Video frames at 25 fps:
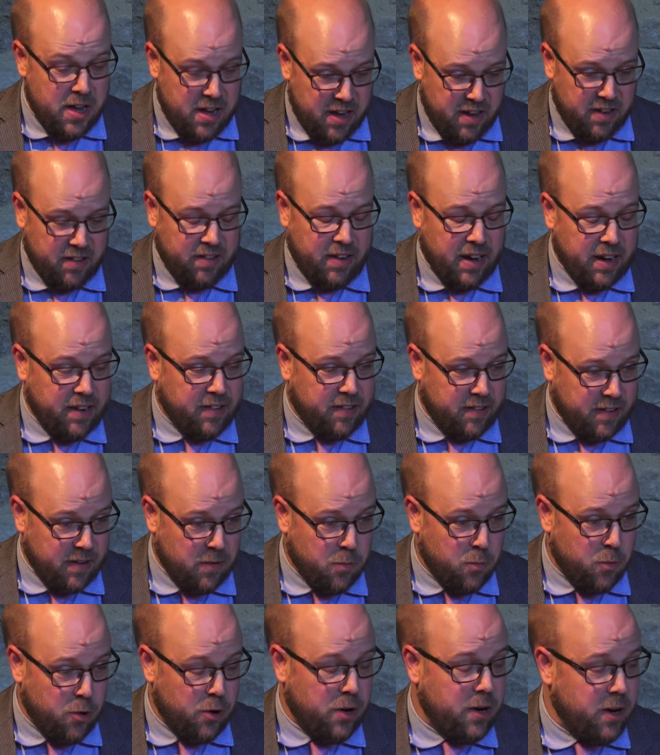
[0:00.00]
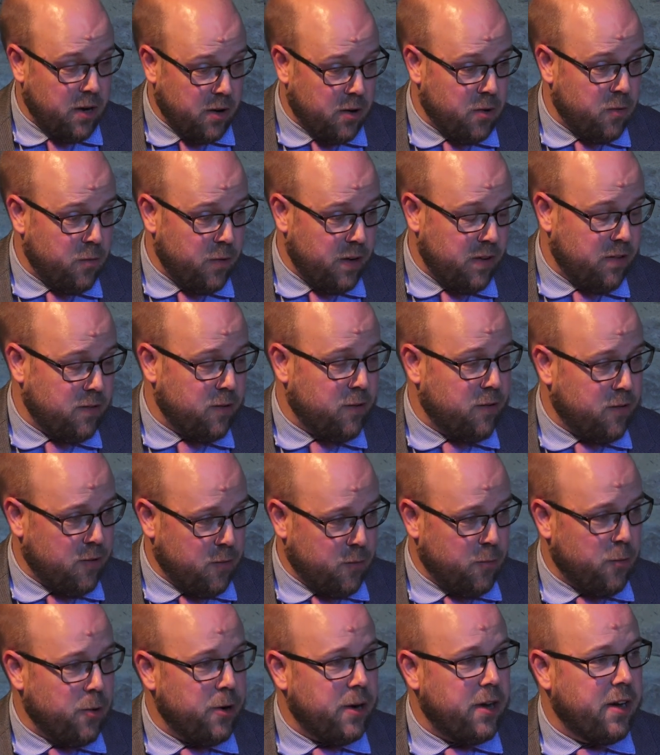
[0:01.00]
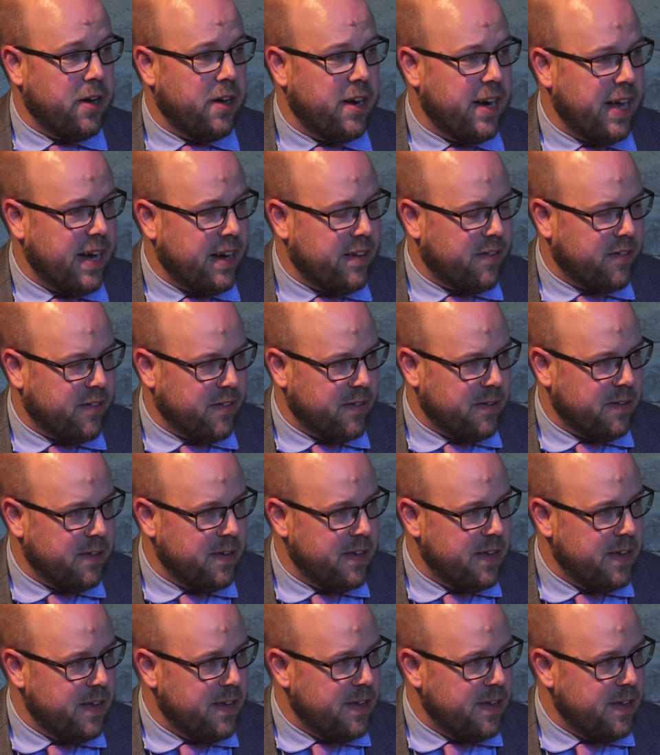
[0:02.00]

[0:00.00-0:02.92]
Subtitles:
is actually working on research or working on action.